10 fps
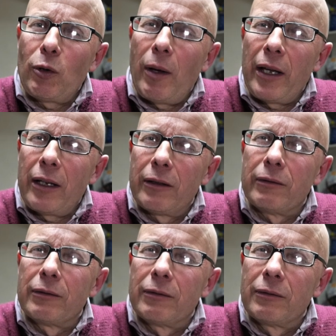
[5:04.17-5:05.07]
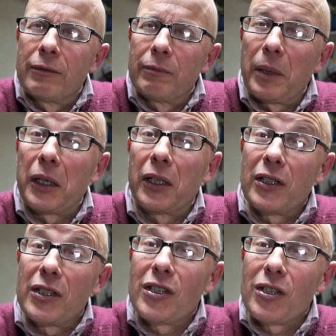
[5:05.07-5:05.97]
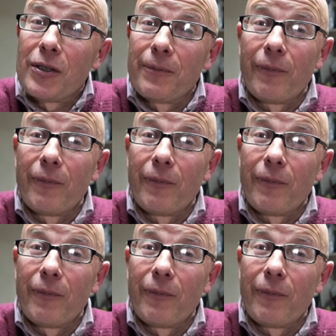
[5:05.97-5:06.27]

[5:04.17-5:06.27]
on my own, because